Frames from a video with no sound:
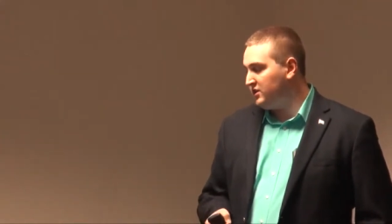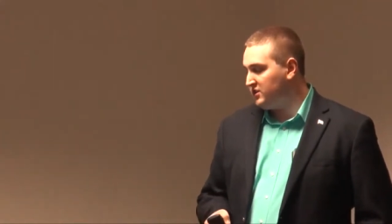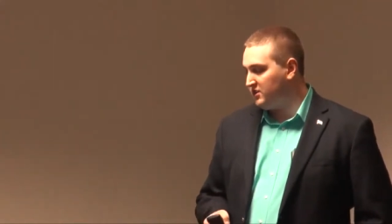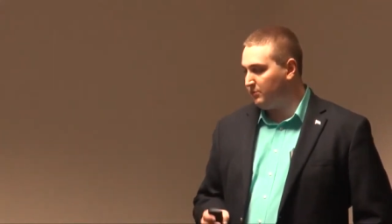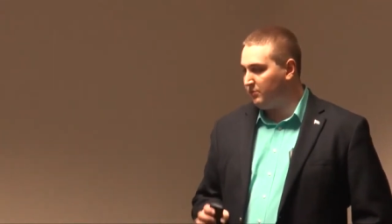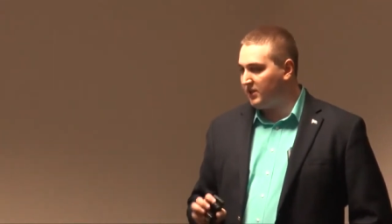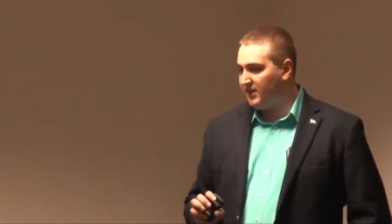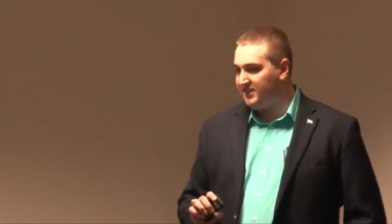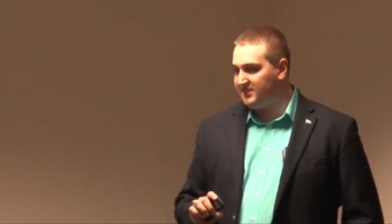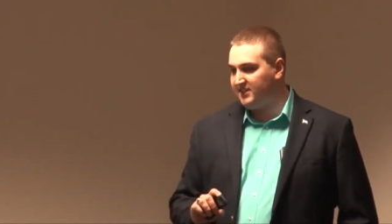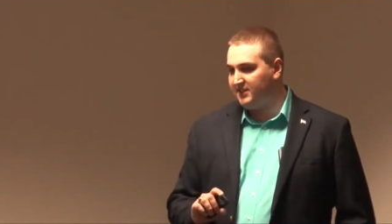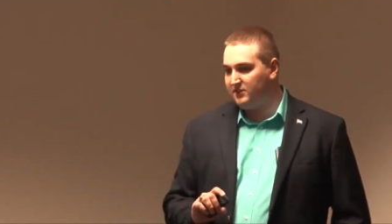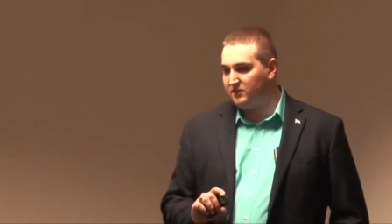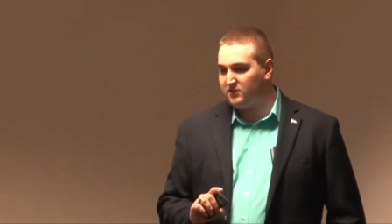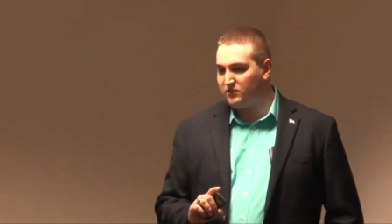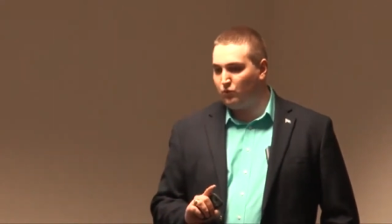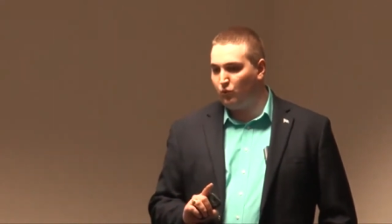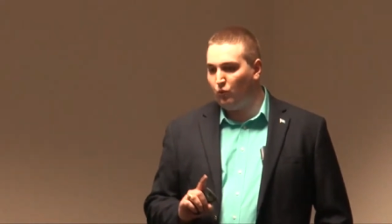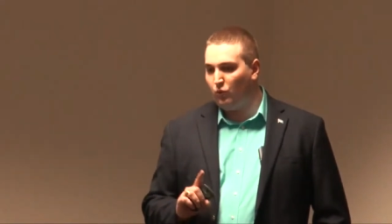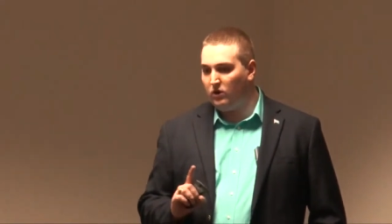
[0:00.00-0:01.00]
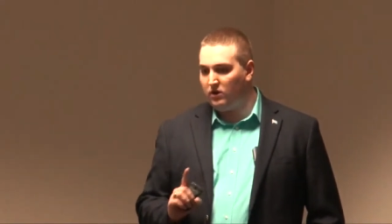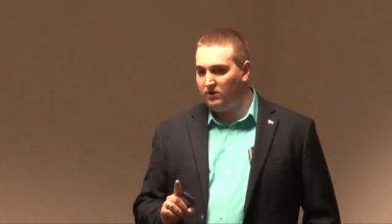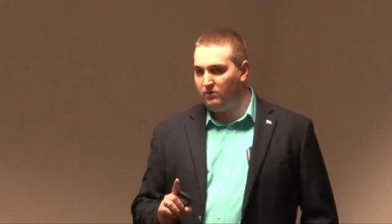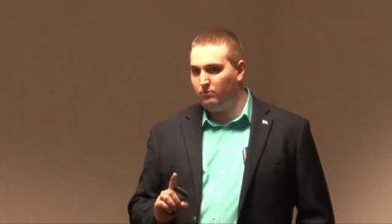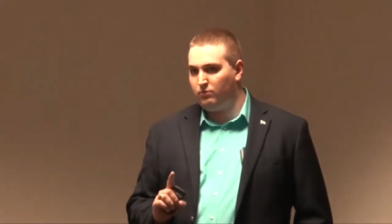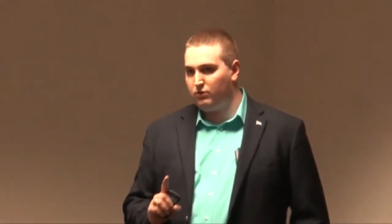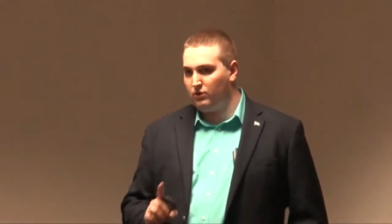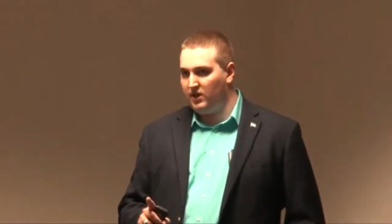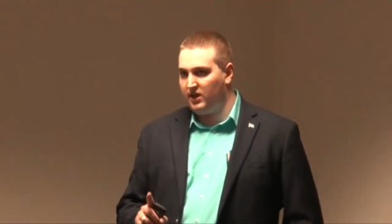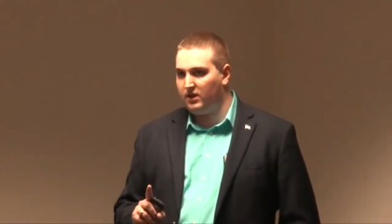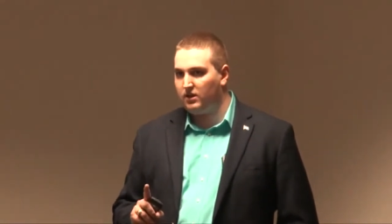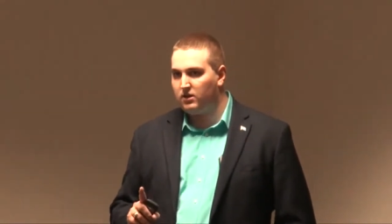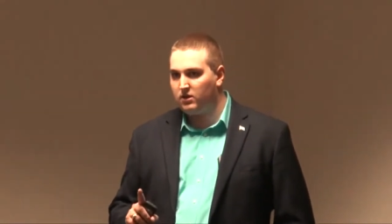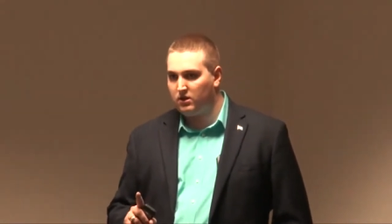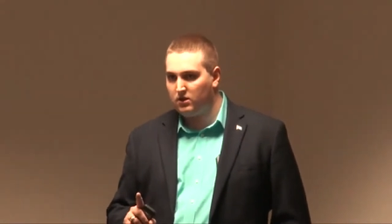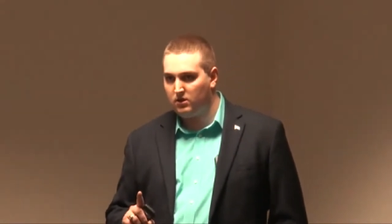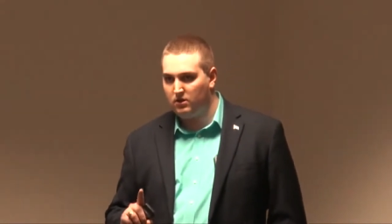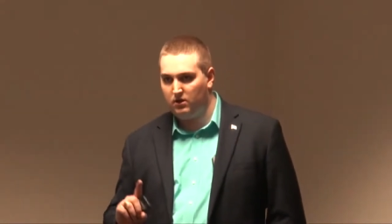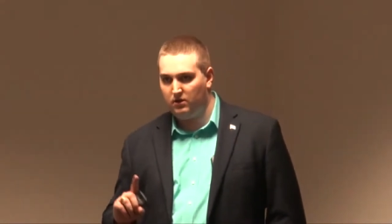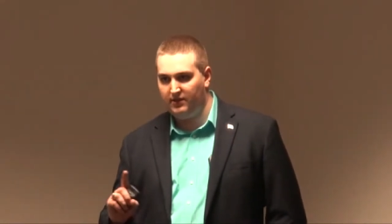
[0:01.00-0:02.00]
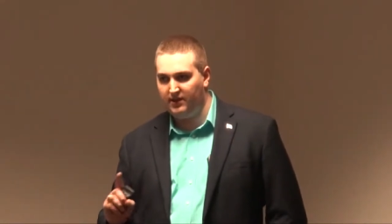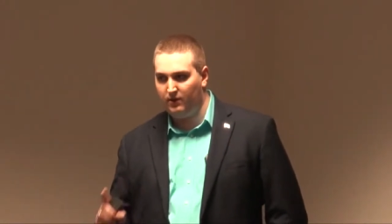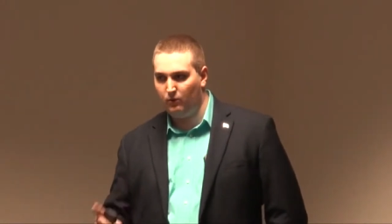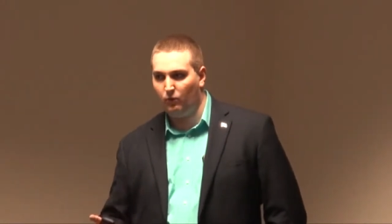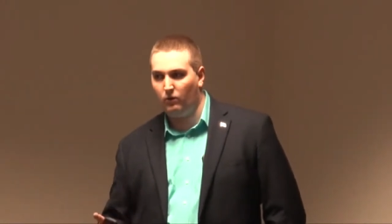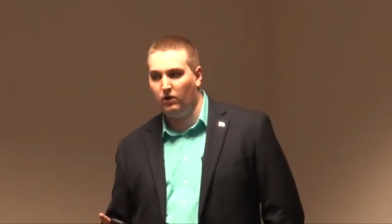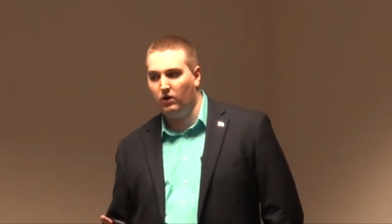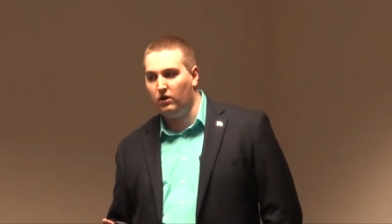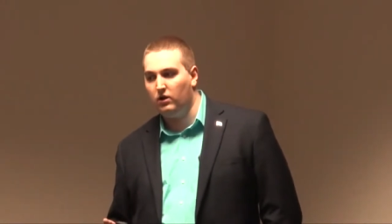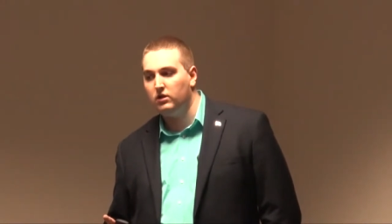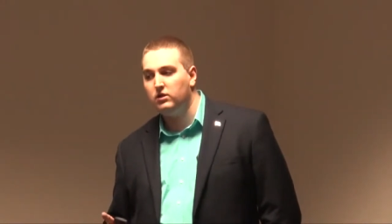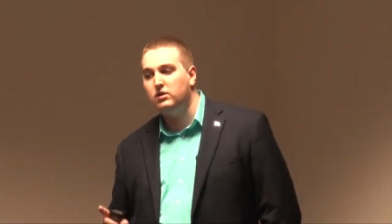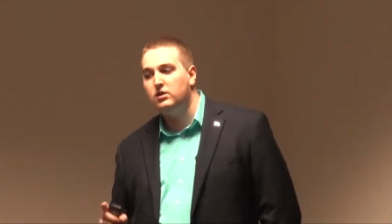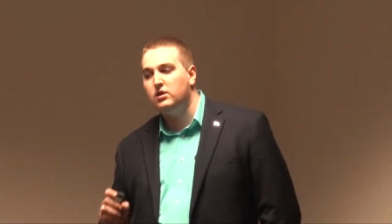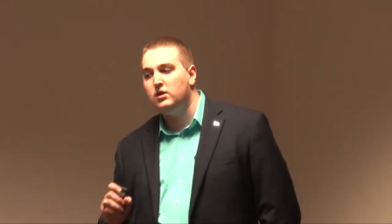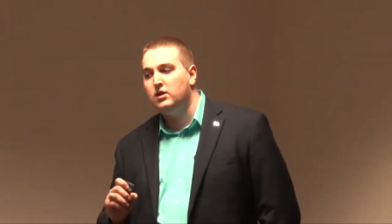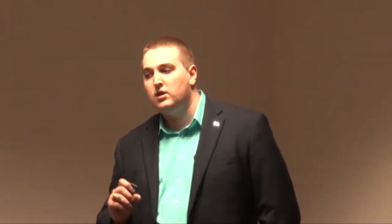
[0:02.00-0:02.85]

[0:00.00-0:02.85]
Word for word: to placing just one brick on that wall.